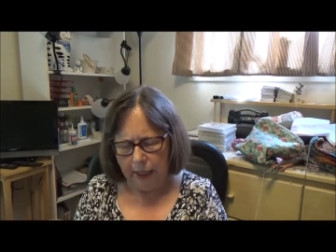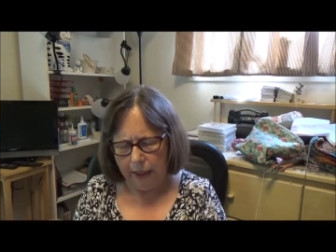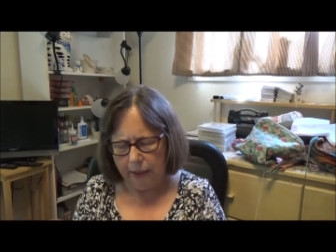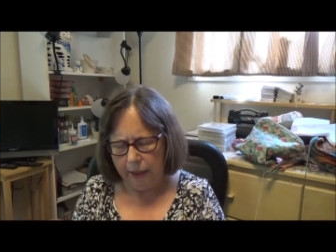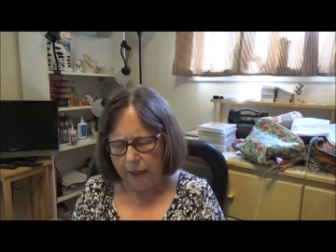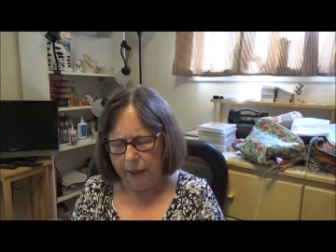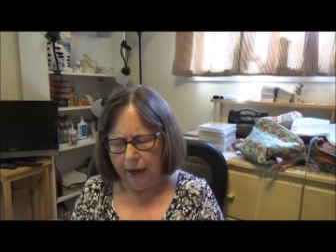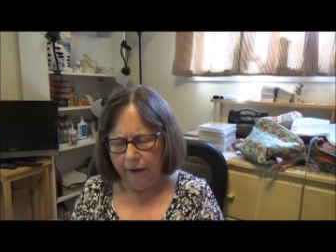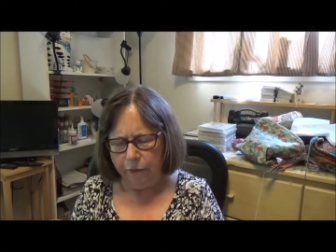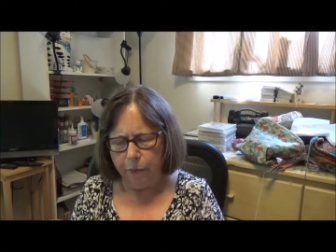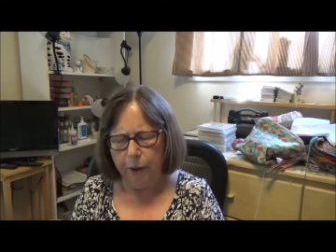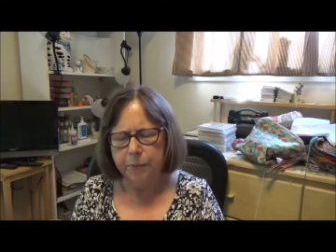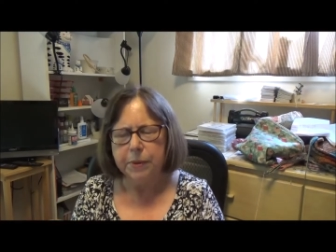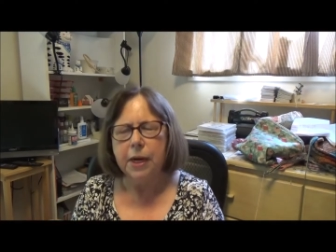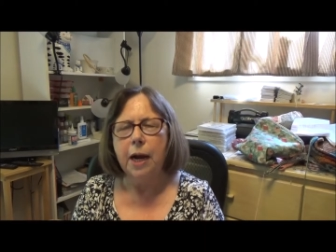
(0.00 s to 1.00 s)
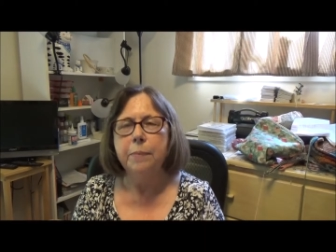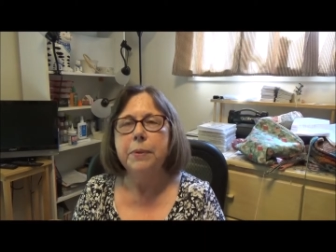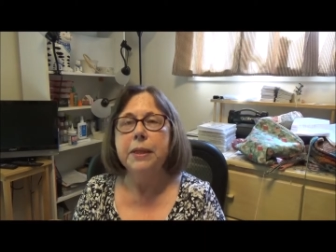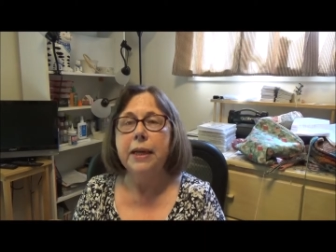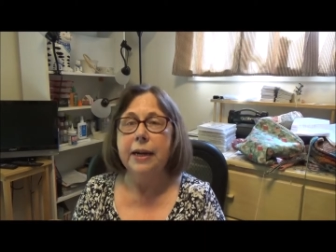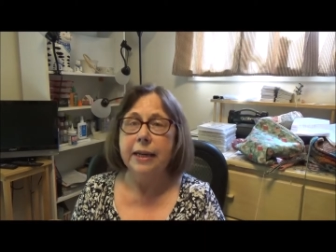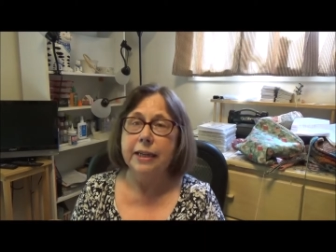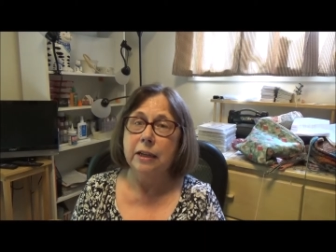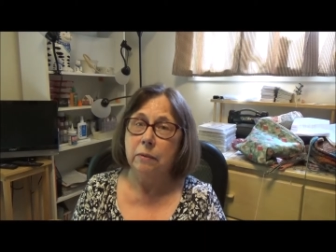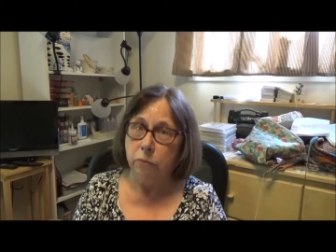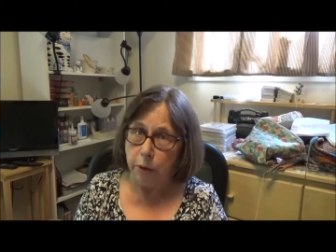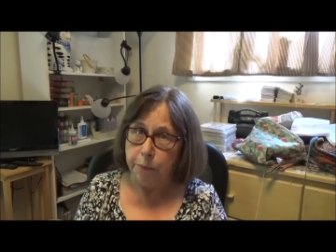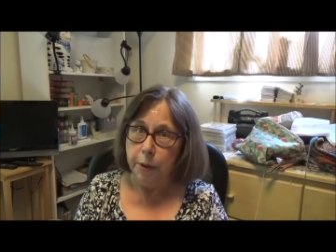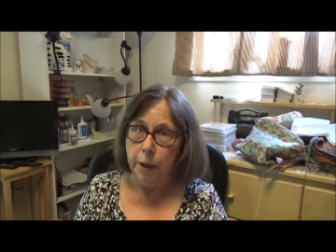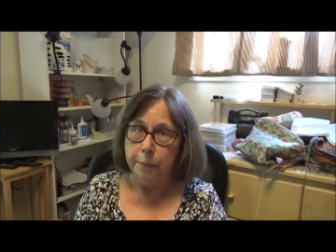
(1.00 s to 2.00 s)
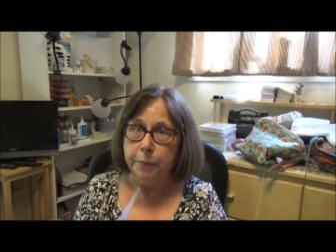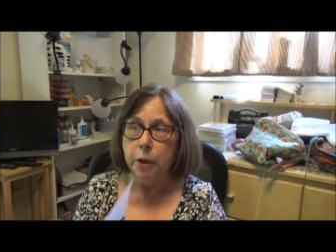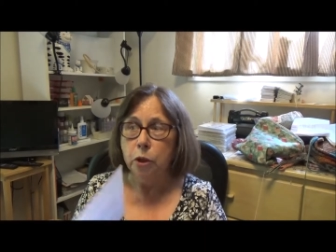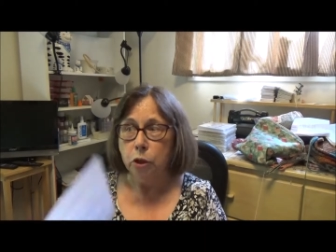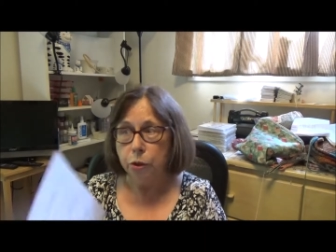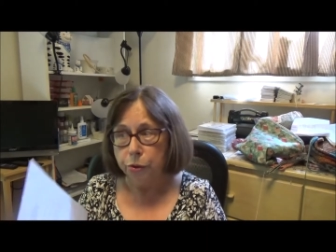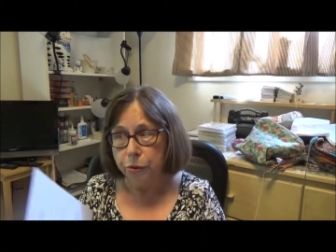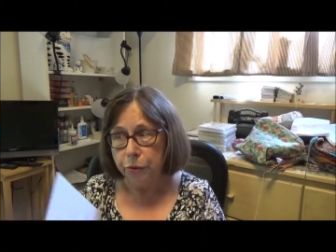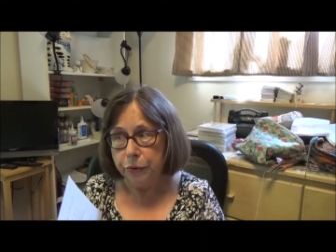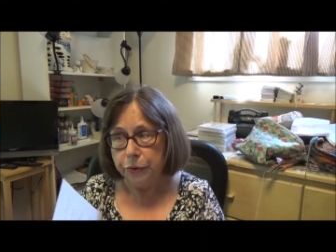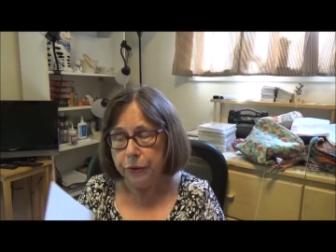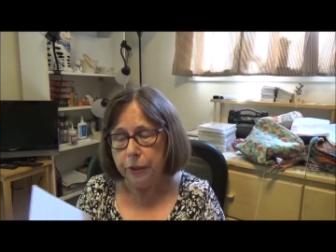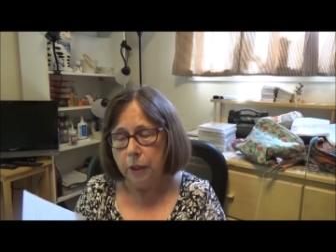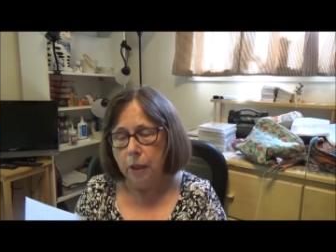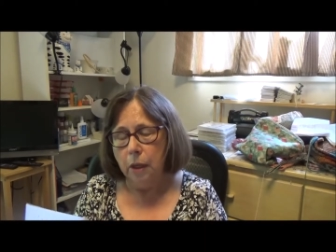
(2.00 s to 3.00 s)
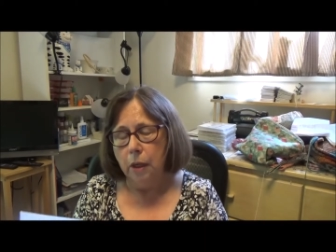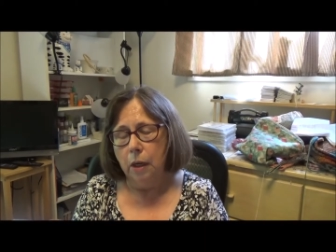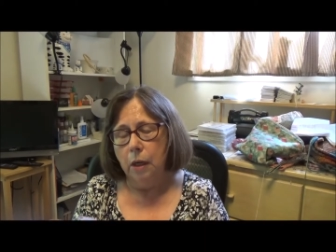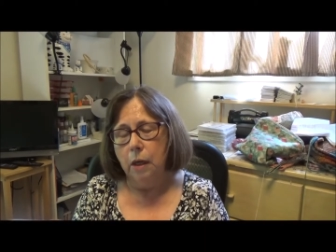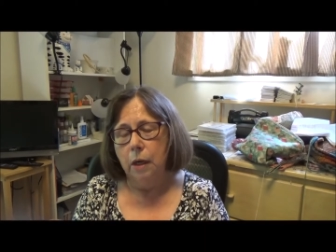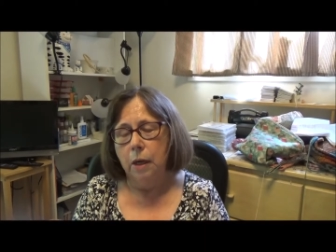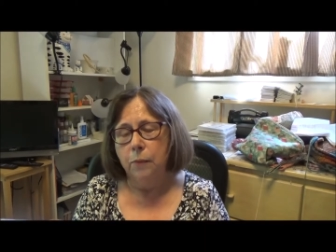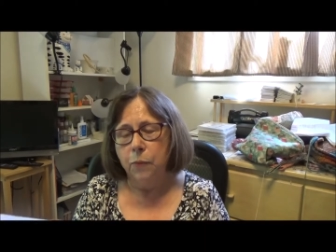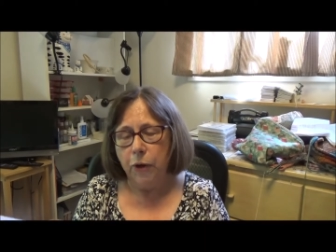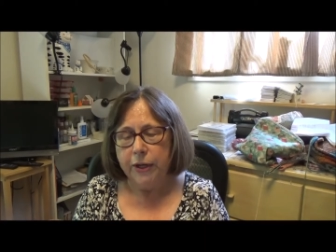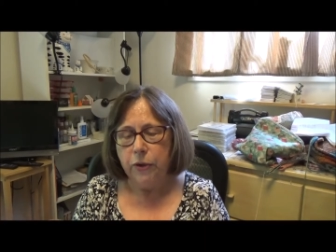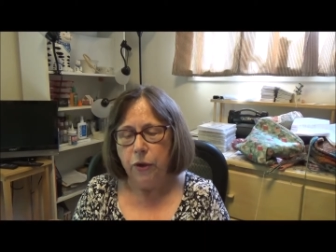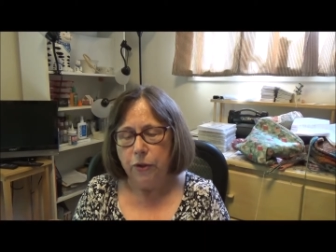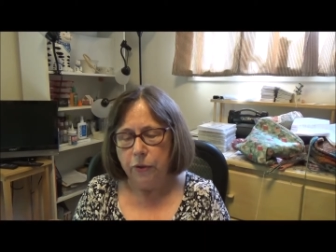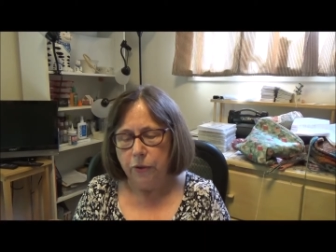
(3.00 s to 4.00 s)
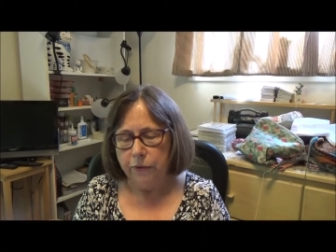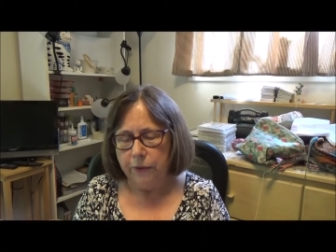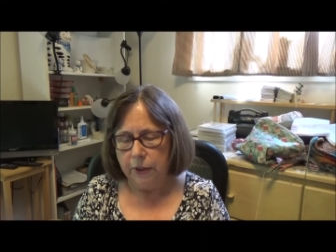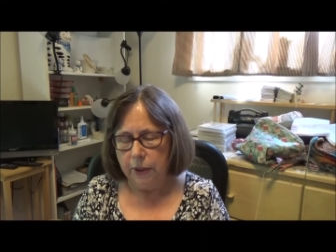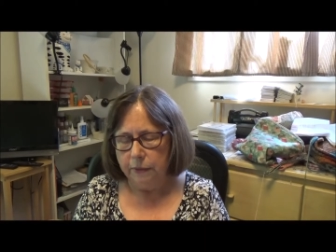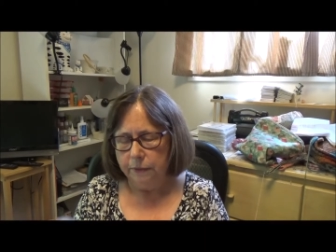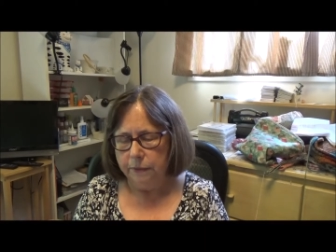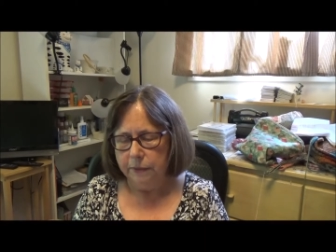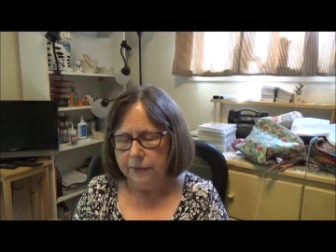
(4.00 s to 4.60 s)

and then have paper copy that I can rip up Lose um, right all over.